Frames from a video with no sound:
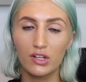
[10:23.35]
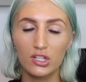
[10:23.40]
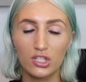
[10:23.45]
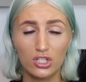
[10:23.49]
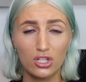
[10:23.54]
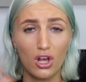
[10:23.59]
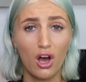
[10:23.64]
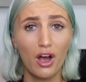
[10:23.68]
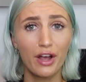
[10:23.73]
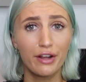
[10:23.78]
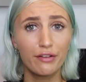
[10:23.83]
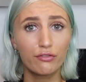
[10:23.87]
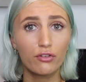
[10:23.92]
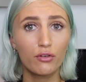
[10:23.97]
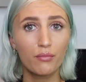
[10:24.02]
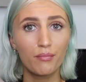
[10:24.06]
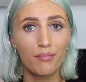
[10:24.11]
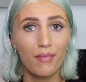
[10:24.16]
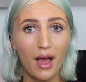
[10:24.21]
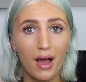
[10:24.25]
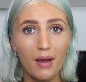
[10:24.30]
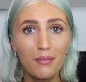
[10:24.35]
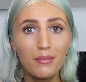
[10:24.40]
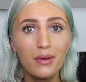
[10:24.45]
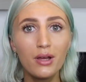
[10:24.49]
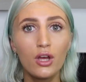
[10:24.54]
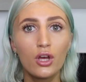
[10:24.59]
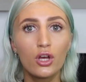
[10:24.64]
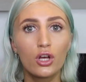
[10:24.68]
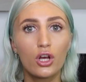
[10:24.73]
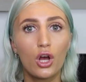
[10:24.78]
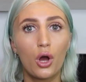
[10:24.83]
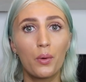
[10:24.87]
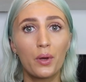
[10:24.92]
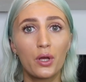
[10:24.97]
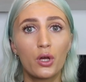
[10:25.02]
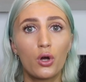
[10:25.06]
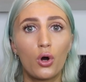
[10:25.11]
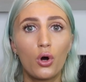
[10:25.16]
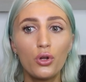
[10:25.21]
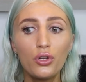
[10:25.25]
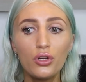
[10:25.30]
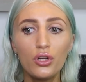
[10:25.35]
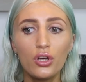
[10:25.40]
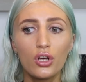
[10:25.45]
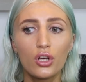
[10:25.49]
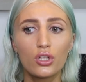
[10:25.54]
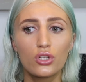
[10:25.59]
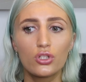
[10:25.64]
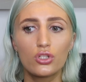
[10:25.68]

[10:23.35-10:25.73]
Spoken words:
aside from them going on,